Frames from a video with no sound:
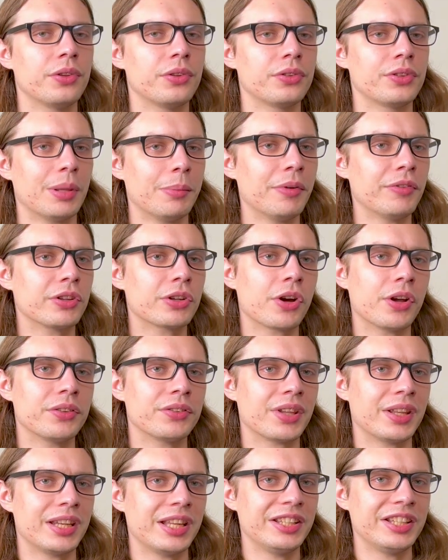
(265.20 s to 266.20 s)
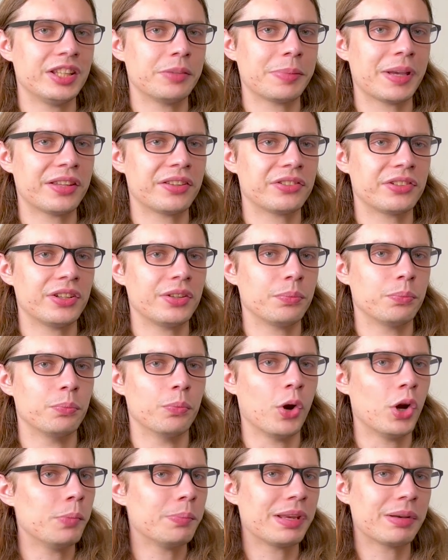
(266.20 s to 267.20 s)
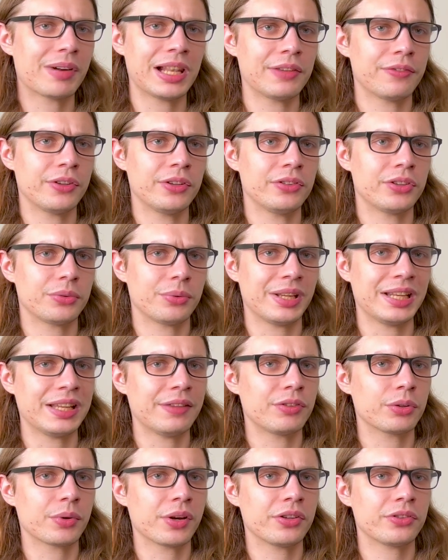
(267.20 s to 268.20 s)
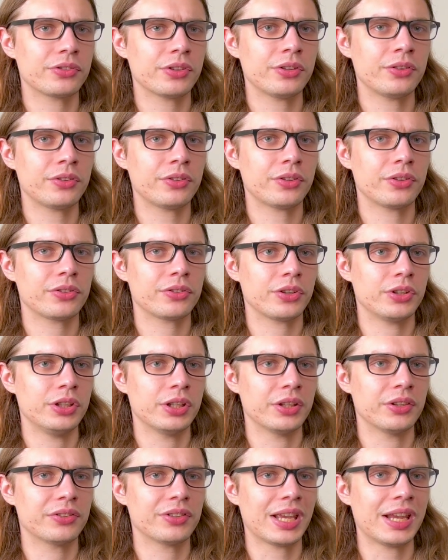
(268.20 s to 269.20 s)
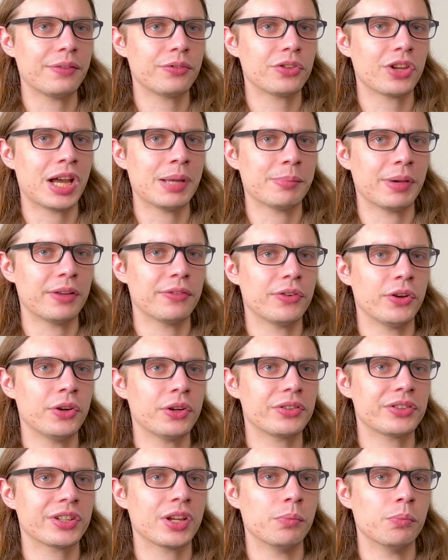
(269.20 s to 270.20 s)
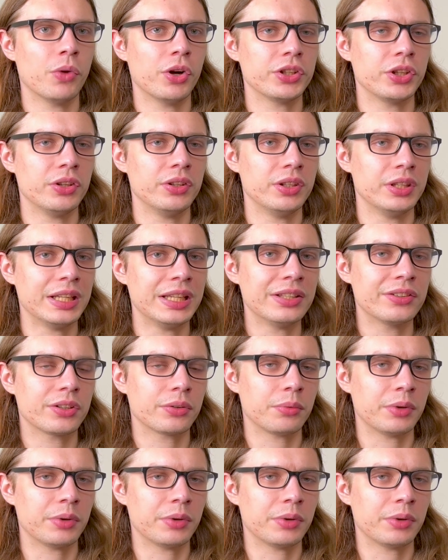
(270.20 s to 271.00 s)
Some of the content in these passages won't be relevant to any of the questions, so you can save time by focusing on what you need to